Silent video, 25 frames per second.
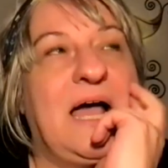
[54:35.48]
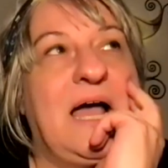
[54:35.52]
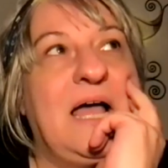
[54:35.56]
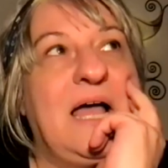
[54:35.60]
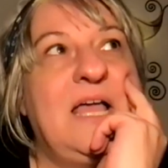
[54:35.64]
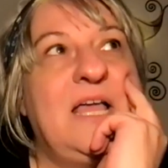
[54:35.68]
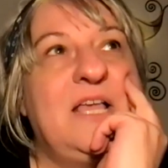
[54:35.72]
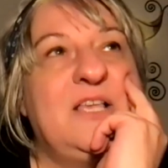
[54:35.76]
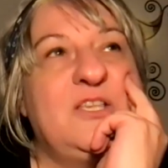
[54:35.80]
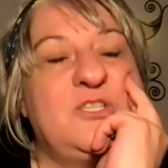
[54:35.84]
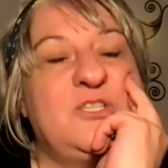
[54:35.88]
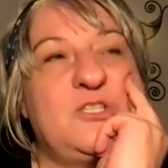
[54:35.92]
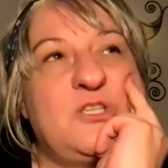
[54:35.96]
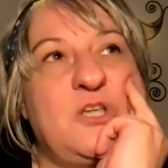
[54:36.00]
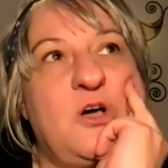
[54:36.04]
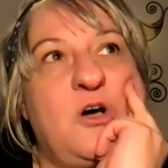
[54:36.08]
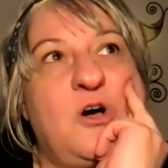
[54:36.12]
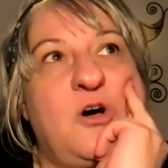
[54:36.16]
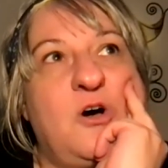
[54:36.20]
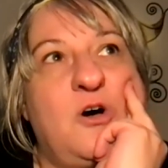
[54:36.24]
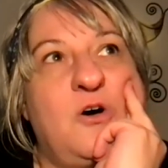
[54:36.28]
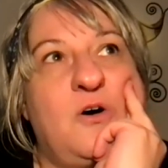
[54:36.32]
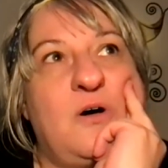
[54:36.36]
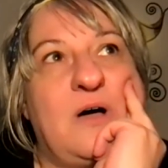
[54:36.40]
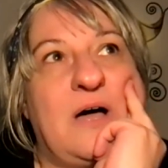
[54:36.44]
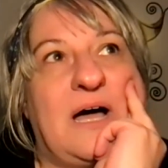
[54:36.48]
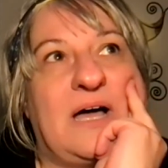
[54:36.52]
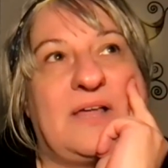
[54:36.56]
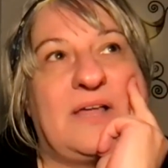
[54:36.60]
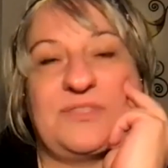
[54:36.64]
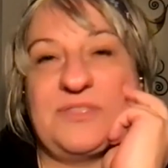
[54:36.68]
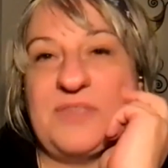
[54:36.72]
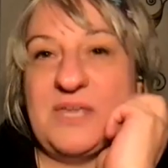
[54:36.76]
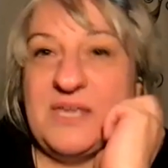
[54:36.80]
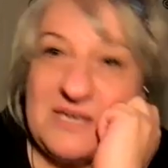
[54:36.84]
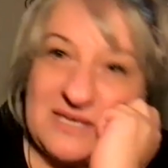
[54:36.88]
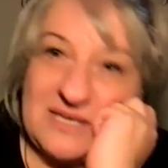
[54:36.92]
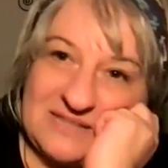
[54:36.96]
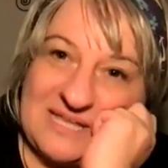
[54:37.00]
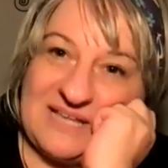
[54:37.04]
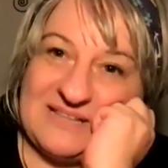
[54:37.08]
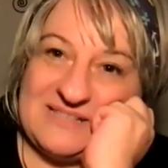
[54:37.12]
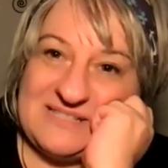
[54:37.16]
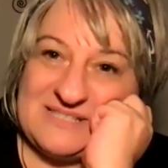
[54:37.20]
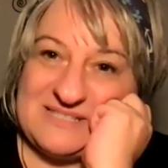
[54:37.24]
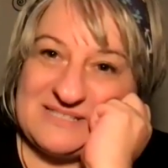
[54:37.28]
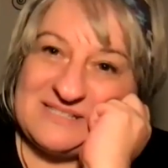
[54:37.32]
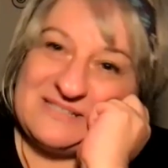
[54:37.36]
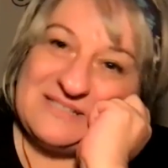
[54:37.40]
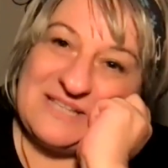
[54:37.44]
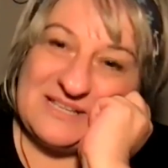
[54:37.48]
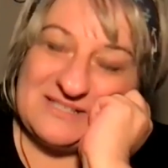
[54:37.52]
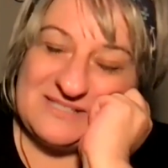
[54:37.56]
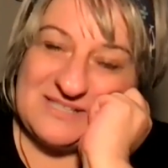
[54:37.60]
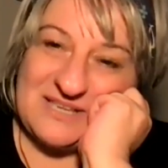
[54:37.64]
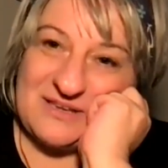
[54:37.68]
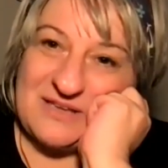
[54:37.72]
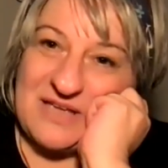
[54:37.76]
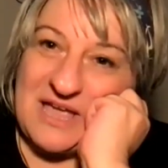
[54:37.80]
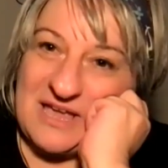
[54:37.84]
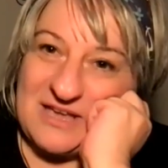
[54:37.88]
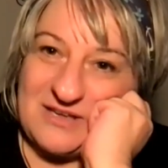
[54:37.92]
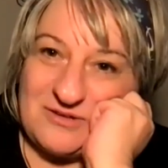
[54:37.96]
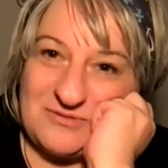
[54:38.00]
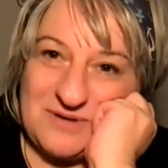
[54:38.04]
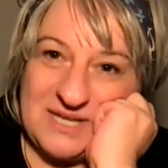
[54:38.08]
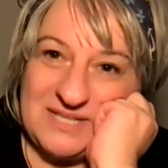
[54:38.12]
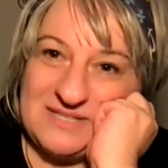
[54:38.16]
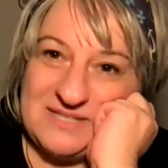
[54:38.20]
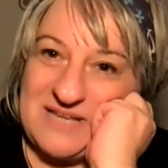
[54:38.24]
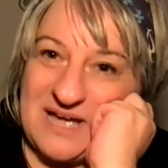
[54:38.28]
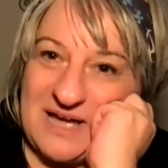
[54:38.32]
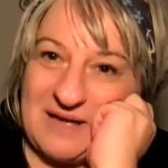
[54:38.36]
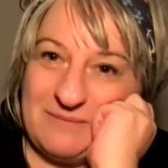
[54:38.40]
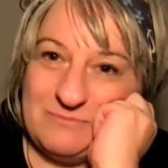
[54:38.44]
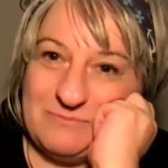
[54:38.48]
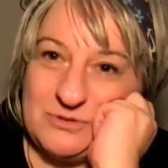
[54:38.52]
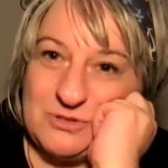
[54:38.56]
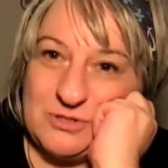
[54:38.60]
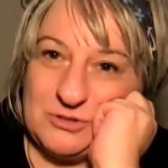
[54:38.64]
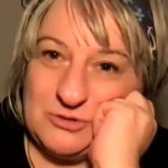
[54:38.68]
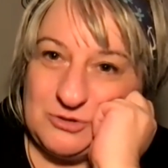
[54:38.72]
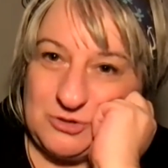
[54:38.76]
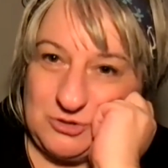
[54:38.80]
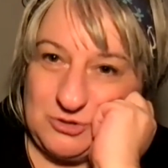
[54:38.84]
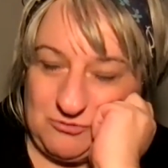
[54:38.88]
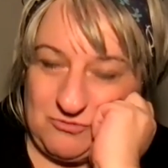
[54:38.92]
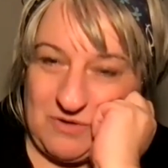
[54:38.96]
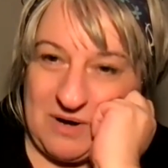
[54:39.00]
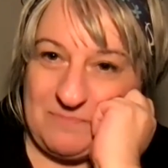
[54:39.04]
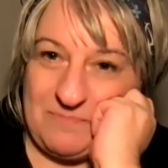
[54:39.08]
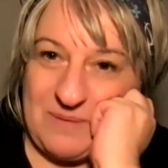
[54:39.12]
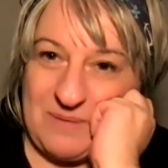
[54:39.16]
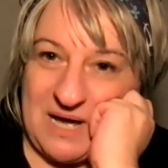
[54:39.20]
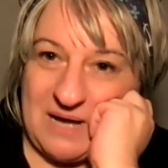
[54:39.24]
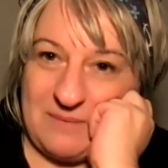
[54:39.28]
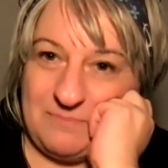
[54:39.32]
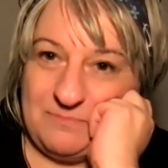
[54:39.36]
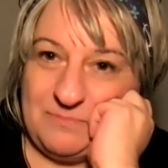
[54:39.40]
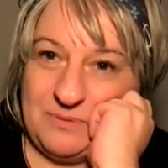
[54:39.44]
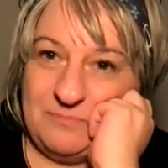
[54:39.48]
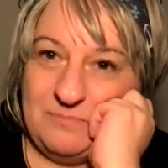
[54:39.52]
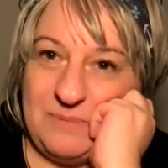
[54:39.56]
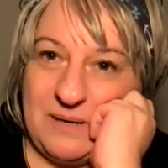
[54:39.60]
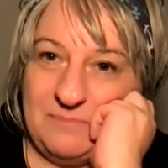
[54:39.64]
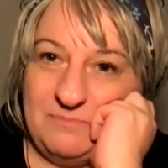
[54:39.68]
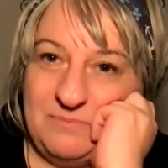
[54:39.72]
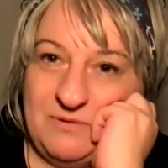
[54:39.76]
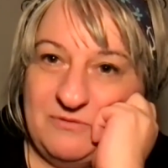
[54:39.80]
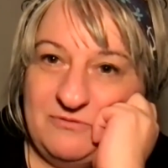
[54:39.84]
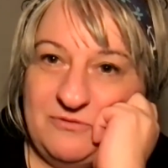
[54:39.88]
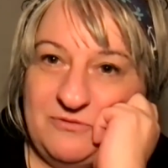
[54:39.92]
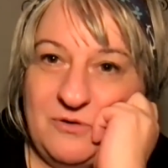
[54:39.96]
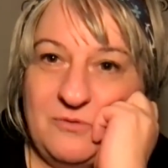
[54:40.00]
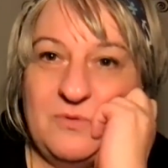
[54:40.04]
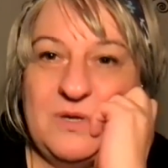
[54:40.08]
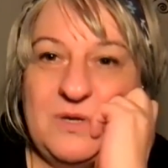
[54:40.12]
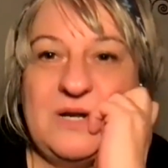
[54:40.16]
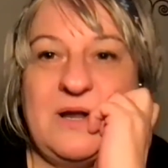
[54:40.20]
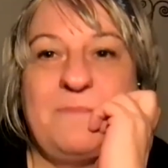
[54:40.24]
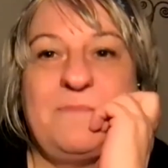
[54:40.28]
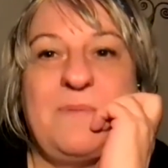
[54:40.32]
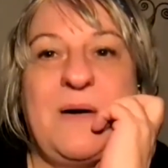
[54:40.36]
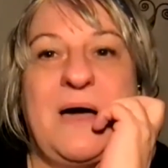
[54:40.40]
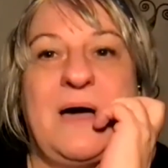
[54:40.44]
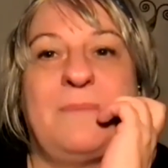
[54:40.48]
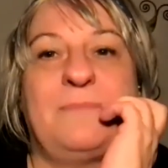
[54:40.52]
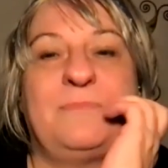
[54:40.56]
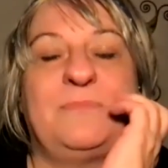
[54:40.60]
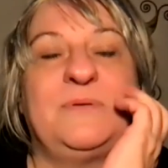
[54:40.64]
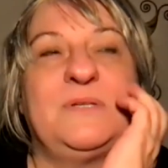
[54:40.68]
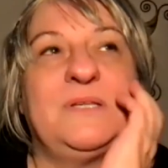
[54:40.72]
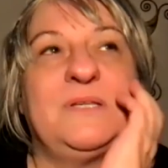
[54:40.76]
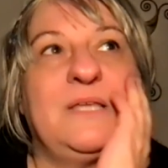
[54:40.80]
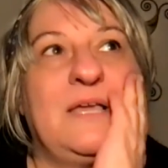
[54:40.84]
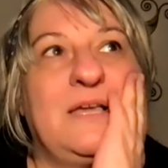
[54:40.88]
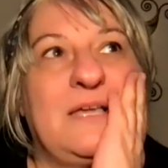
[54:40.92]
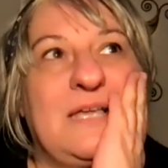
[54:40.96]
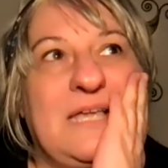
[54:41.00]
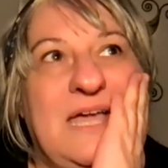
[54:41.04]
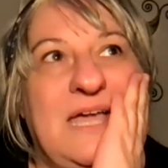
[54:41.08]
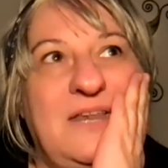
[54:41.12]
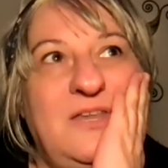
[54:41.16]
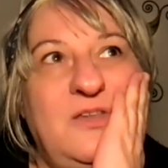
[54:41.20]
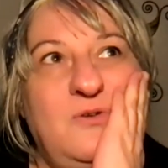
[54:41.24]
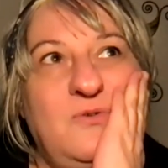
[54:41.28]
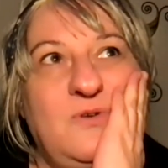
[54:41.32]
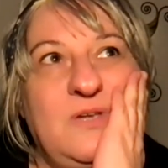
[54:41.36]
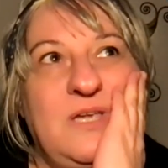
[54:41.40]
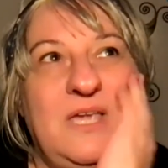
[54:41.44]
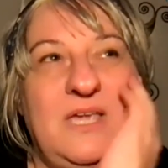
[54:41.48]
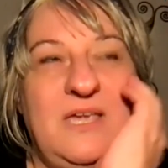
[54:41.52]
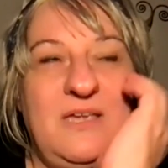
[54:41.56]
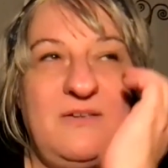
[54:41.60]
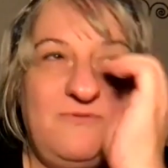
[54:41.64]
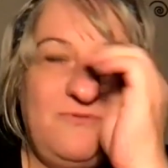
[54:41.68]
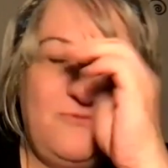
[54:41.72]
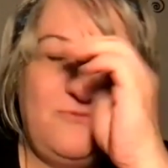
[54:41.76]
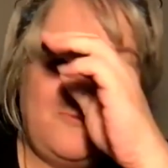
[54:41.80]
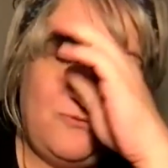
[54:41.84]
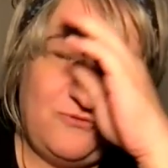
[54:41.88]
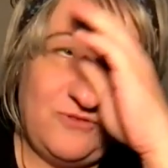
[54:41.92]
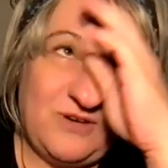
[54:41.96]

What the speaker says: that. So I think that's a great time to wrap up. But before we wrap up, can you give,